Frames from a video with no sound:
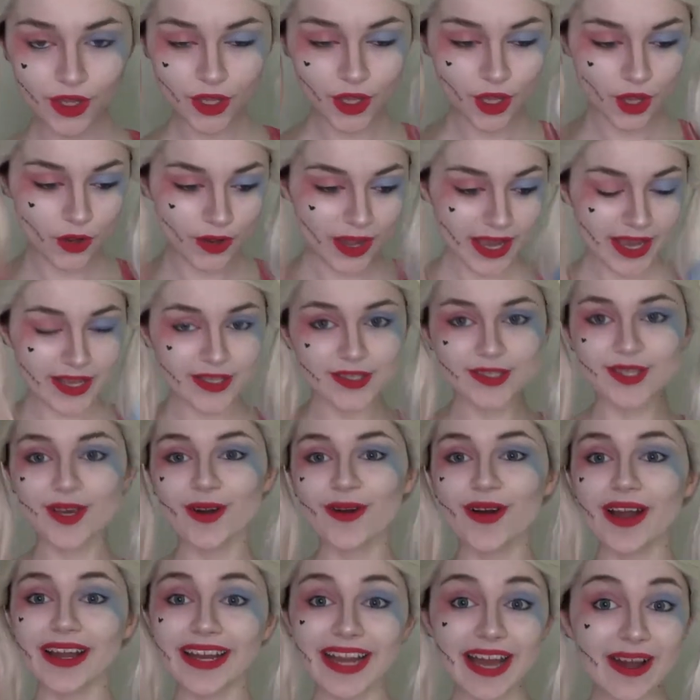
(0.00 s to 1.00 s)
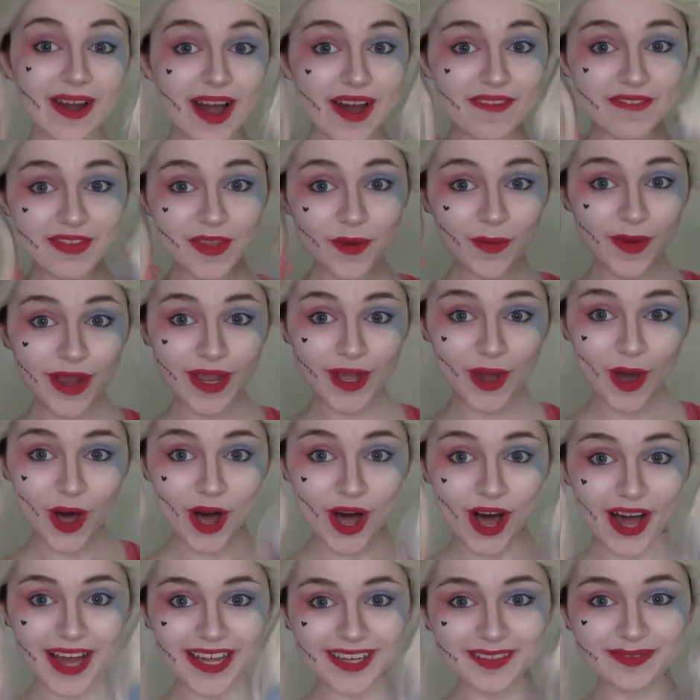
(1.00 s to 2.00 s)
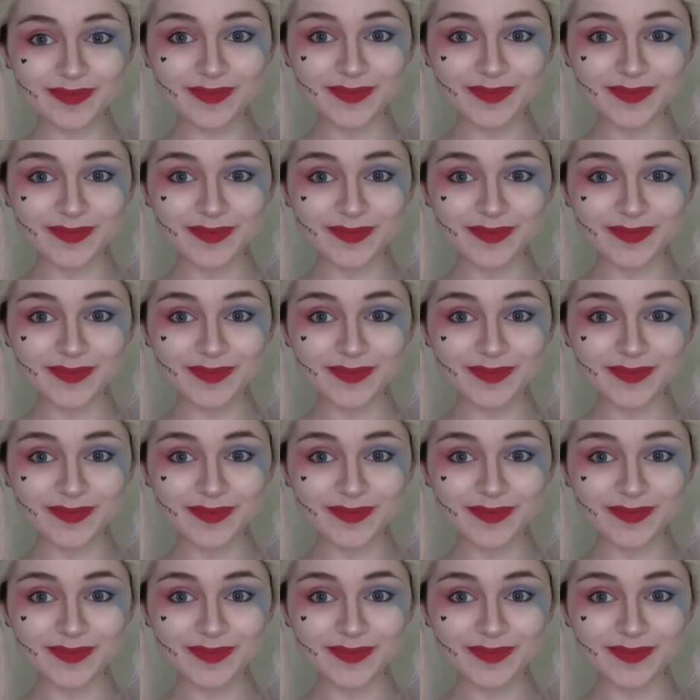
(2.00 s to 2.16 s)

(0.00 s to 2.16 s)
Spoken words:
Okay, so I now have the wig on.